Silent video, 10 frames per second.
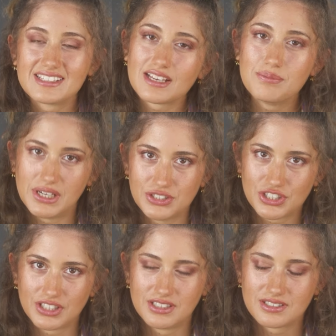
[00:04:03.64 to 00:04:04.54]
As I
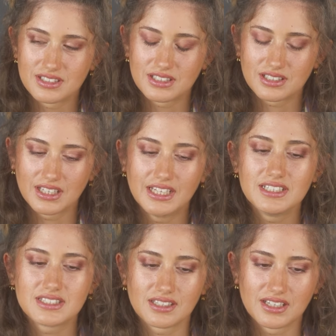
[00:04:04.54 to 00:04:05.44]
mentioned,
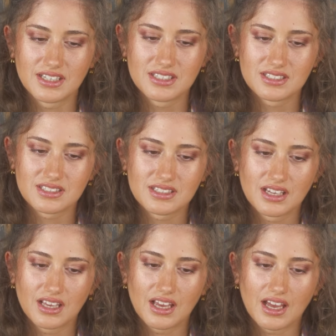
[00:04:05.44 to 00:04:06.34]
indie sleaze
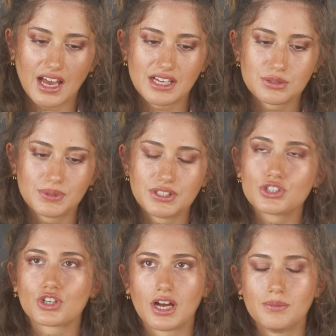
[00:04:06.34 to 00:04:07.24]
has been
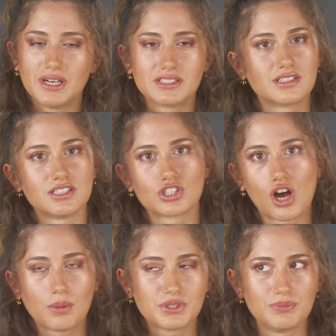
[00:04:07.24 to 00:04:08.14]
described as this
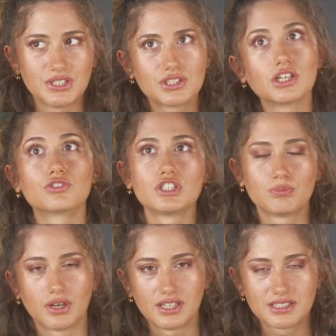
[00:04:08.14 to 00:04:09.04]
optimistic
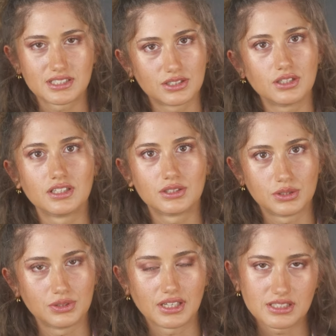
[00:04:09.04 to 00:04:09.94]
response to the
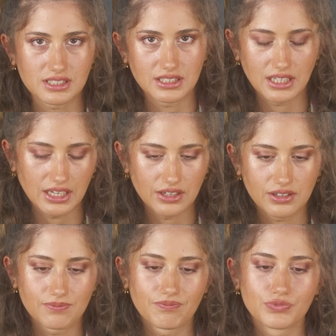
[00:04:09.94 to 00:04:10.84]
2008
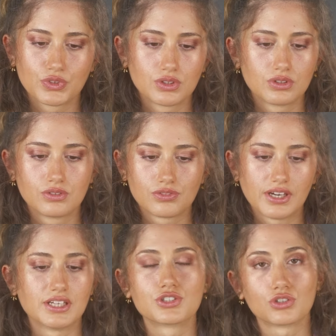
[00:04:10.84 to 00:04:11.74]

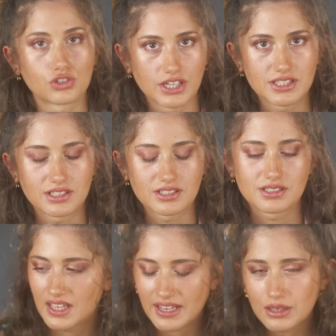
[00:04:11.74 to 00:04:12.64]
financial
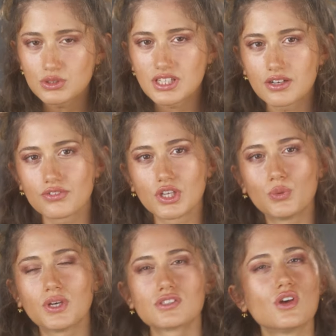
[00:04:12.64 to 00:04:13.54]
crisis. And outside of the
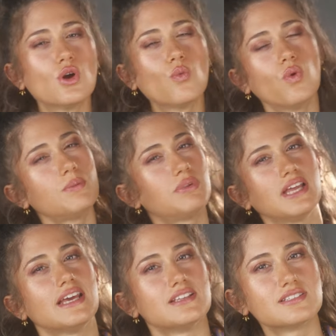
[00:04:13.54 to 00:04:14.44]
US, what
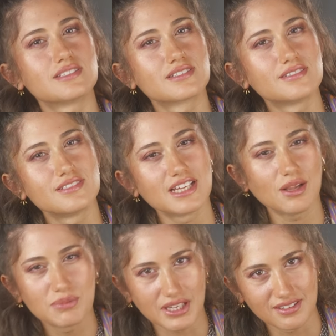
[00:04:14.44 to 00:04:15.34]
place?
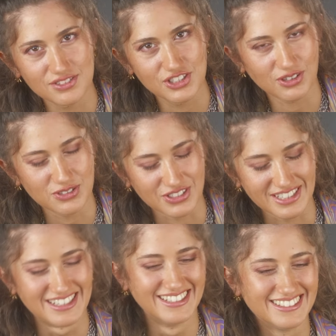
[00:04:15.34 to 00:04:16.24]
Tell me, children,
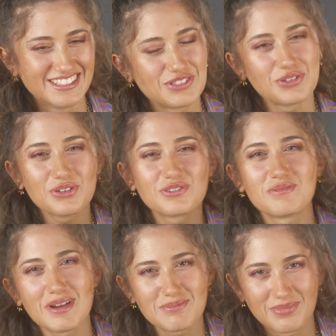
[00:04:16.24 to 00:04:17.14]
do you
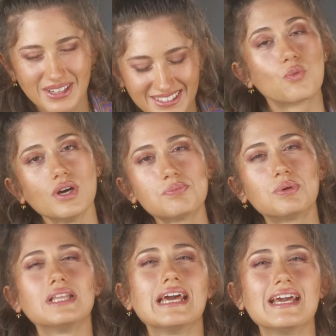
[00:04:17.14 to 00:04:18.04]
remember? What
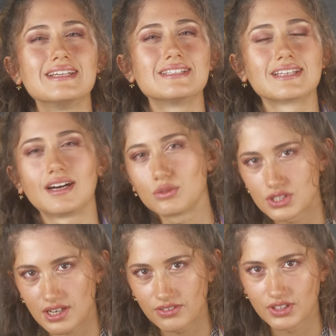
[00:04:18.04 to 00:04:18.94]
place
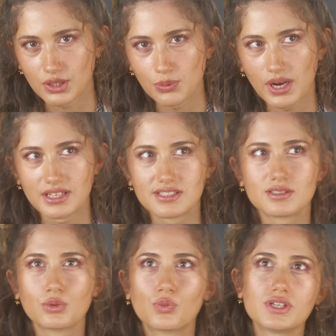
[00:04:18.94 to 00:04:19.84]
outside of the US
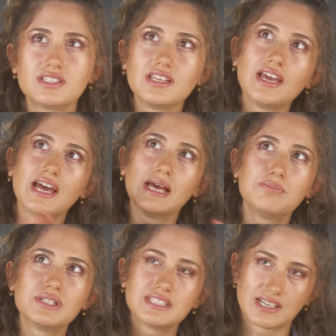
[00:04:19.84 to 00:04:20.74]
was the
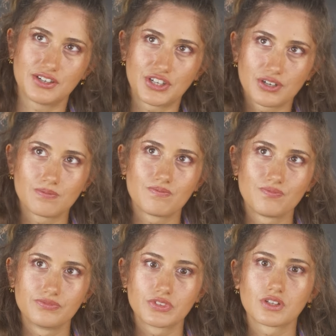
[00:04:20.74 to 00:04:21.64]
epicenter
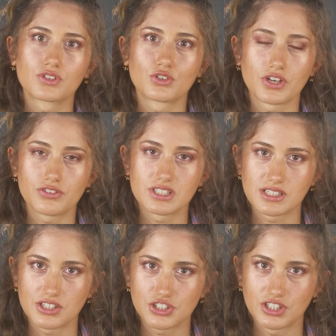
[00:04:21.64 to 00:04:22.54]
of the Great
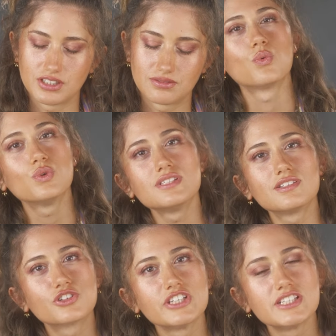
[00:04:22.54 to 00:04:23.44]
Recession? Was it
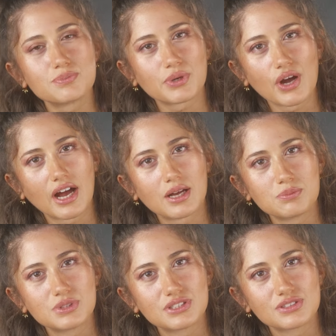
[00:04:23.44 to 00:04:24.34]
Greece,
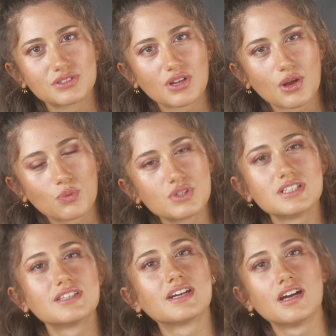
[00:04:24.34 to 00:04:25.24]
perhaps? Was
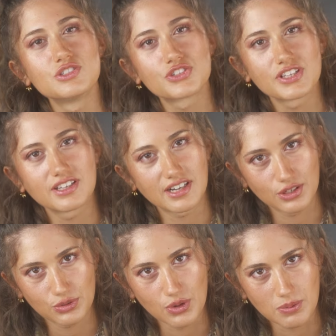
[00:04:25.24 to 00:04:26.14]
it the country that I
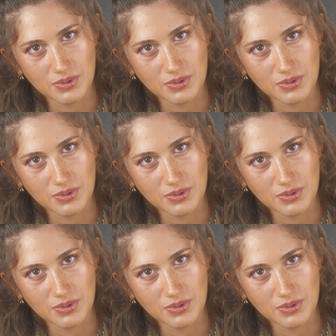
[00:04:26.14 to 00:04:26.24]
grew up